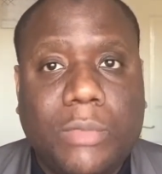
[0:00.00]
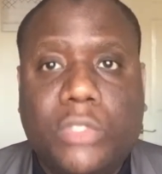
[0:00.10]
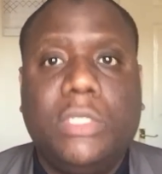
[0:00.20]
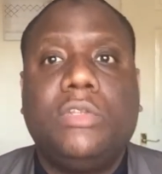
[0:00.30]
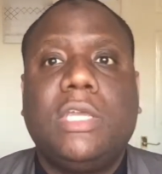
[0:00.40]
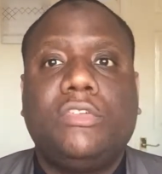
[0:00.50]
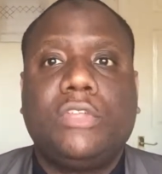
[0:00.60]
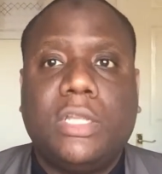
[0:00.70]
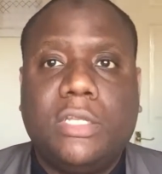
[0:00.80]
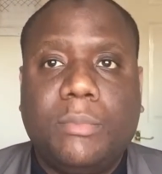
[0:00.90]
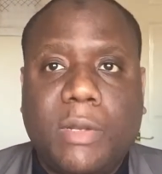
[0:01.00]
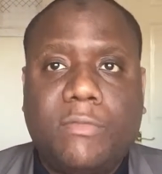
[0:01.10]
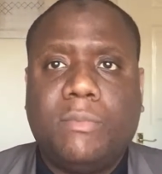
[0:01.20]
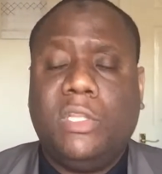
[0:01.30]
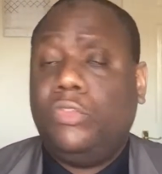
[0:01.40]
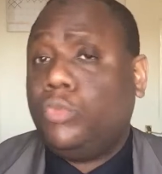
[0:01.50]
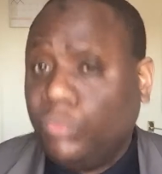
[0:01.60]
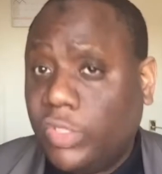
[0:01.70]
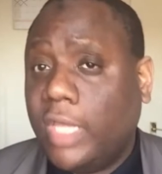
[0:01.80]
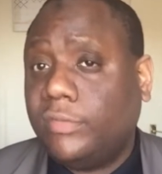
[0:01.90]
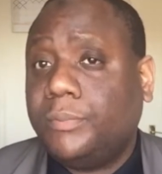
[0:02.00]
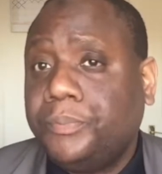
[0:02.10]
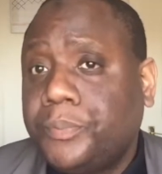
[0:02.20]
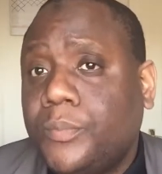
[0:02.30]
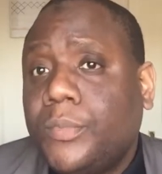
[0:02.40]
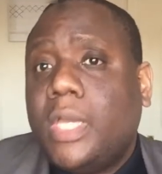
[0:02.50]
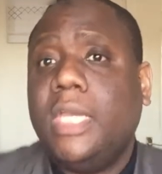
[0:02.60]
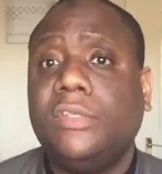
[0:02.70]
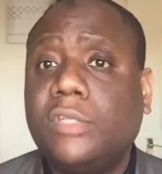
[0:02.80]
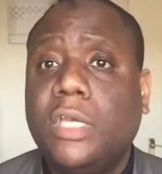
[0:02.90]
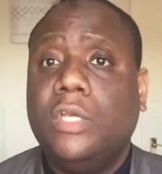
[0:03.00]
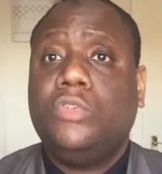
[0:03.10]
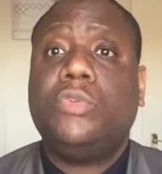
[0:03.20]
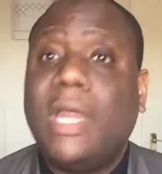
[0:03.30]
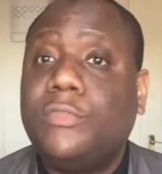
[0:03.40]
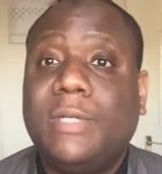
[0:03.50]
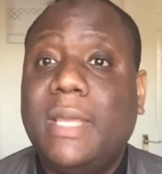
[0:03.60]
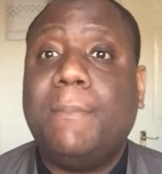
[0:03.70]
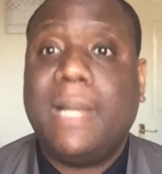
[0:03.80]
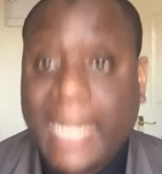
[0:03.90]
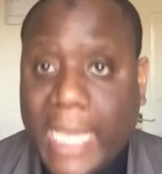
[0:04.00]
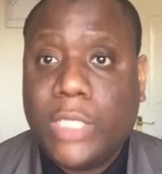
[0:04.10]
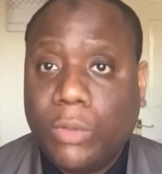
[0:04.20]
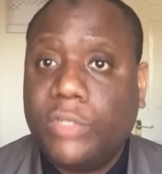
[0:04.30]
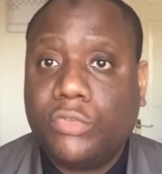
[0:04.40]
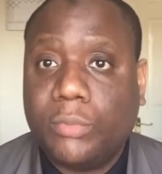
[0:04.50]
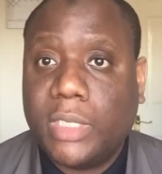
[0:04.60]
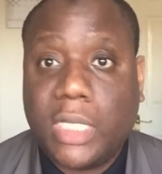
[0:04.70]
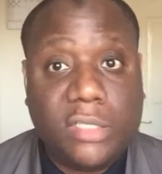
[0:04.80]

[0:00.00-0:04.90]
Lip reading: What you need to get started, apart from the enthusiasm, is to actually play your instrument.